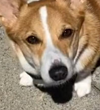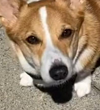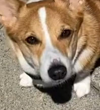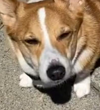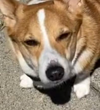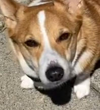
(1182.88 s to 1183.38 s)

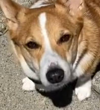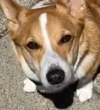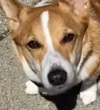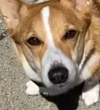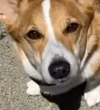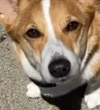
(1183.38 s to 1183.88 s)
bit, but it's
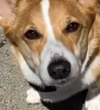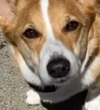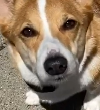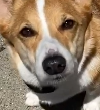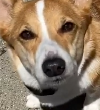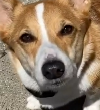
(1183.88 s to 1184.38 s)
super
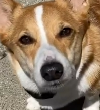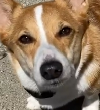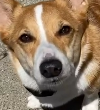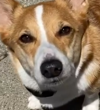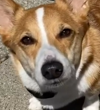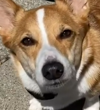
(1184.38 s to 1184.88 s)
durable,
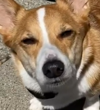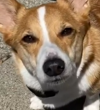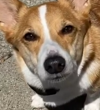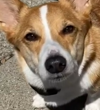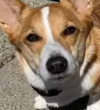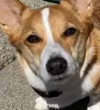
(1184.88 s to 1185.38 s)
and you can
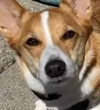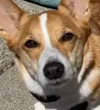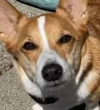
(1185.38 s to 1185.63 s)
wash it,